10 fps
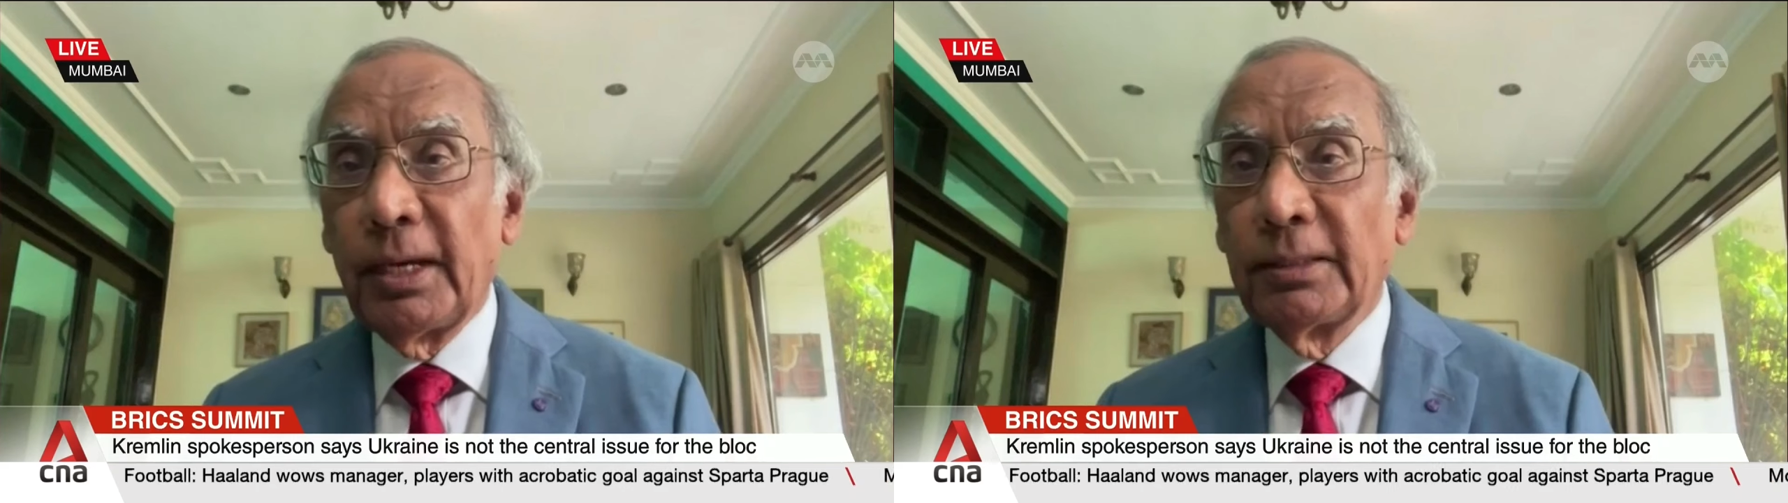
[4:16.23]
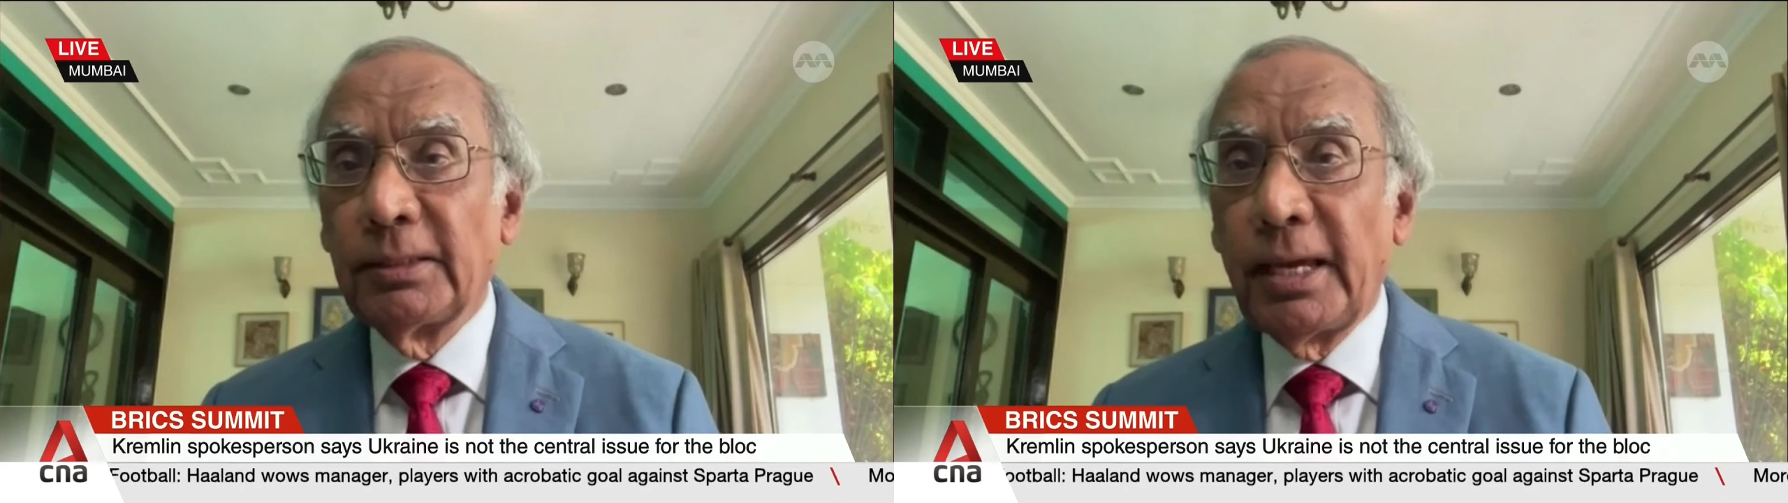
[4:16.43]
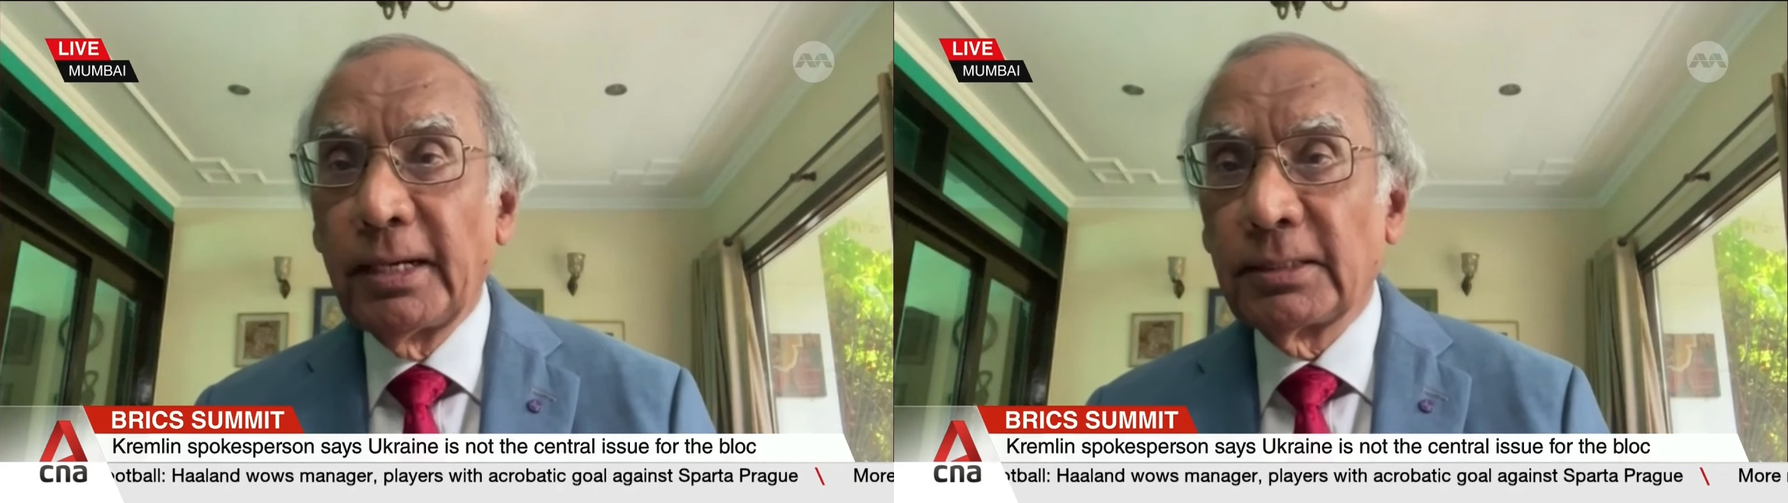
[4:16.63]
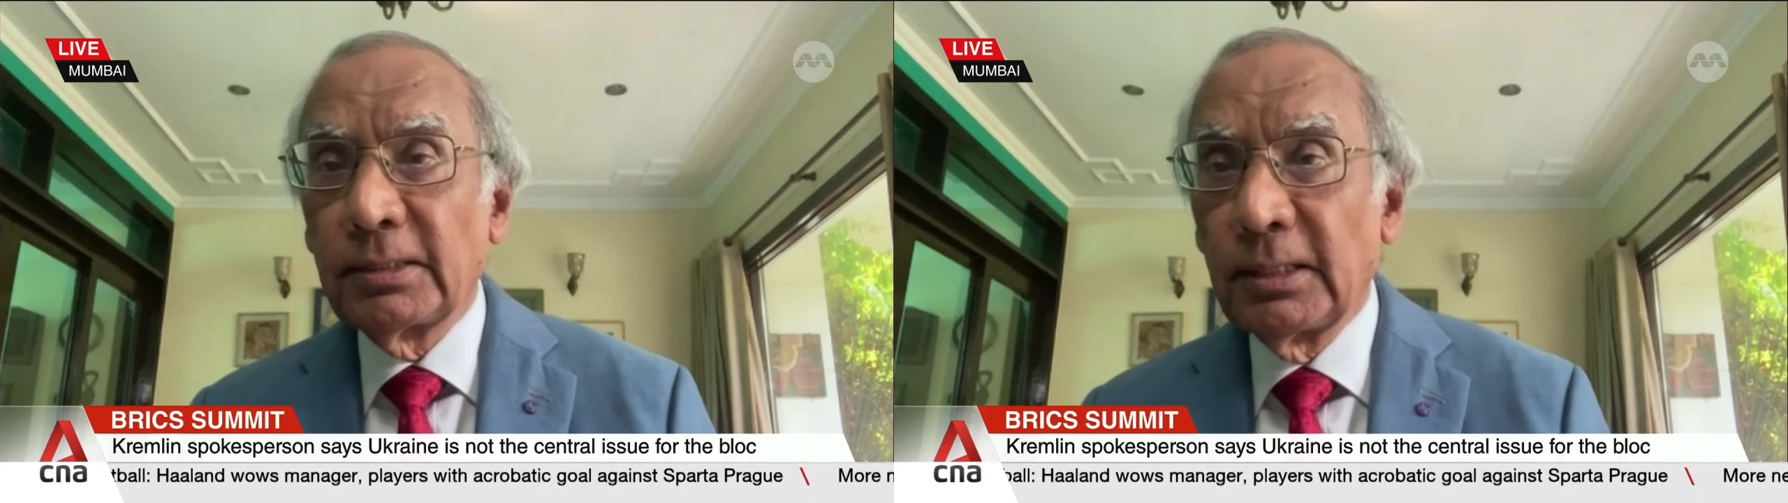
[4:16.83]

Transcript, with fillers: and that